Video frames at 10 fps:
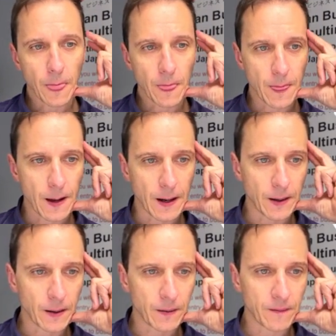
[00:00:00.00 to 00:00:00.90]

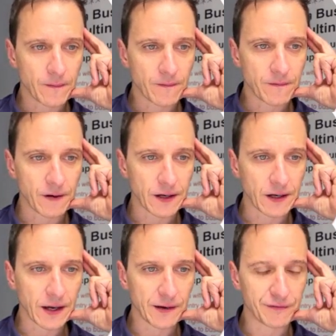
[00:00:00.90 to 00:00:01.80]
Then
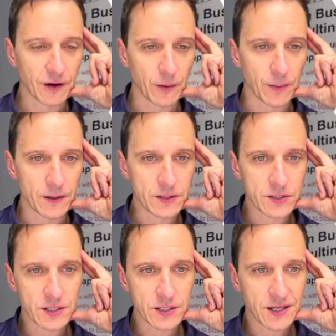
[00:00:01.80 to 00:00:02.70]
finally I found
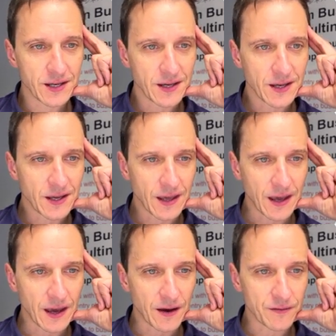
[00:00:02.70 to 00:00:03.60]
this
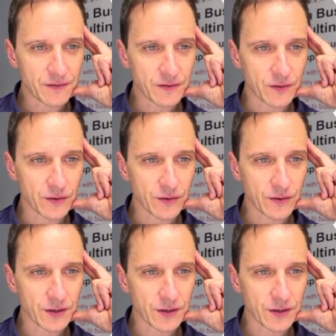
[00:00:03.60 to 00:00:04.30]
after